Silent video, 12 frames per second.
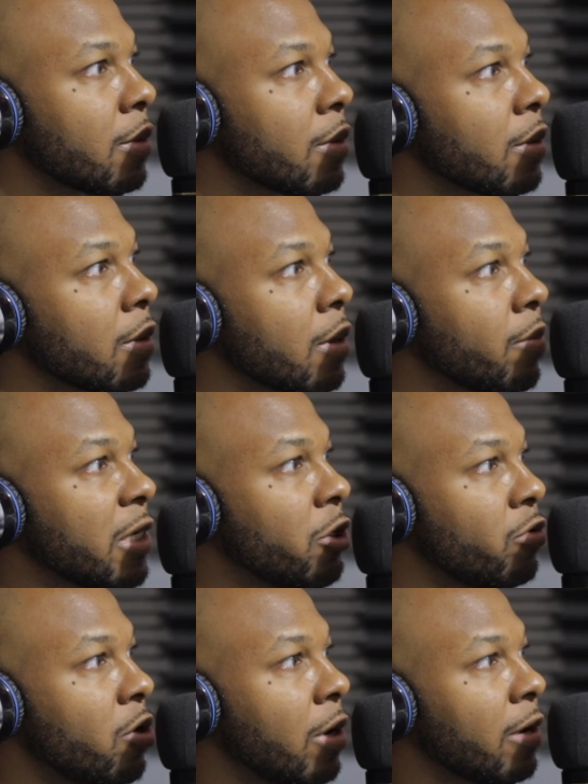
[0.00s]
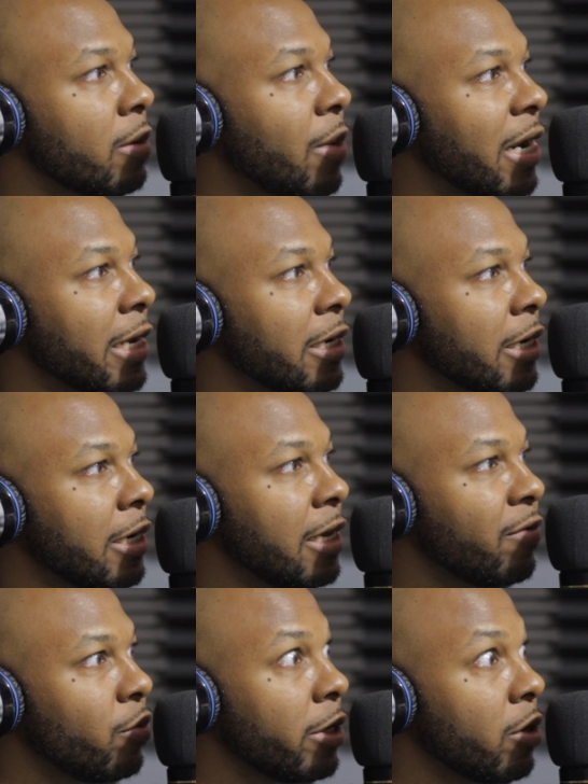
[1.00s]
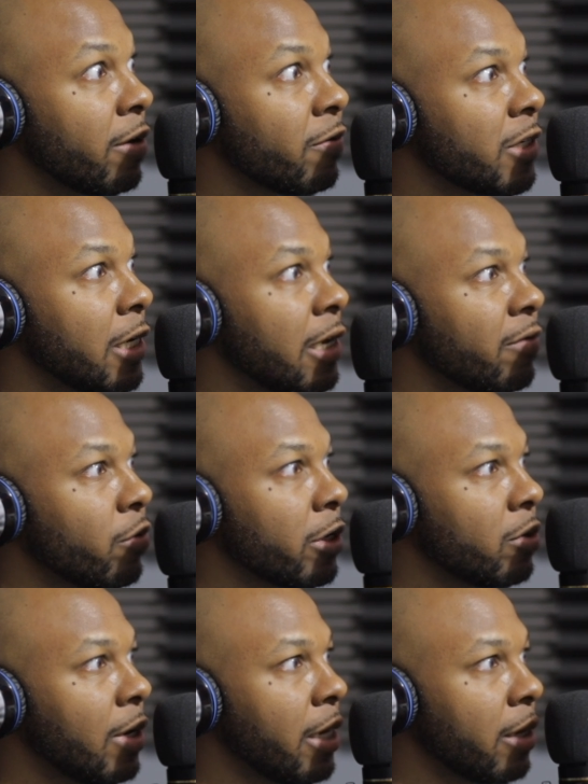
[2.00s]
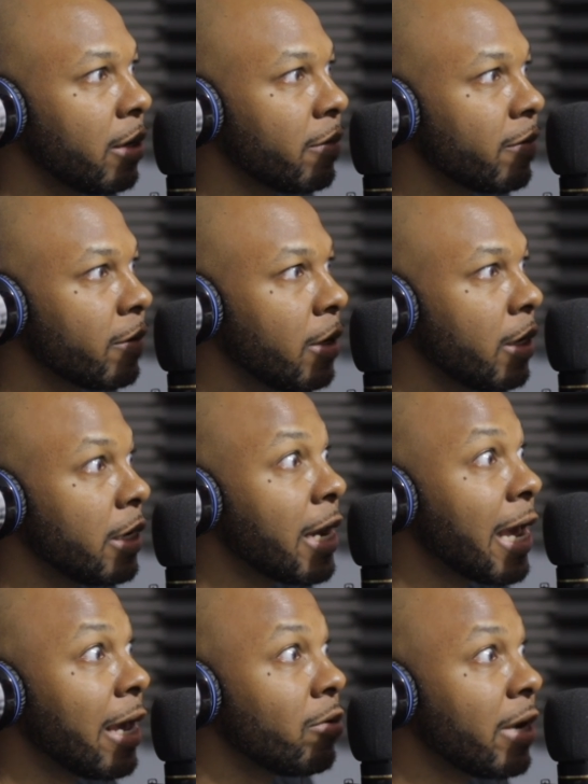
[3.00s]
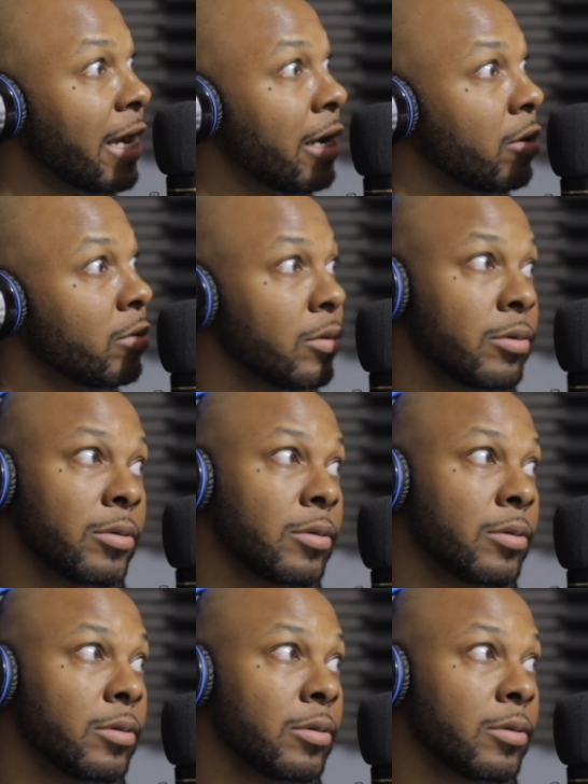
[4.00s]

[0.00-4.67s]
I feel. But you know everybody, and they live where if she live where you live. No. Now, now.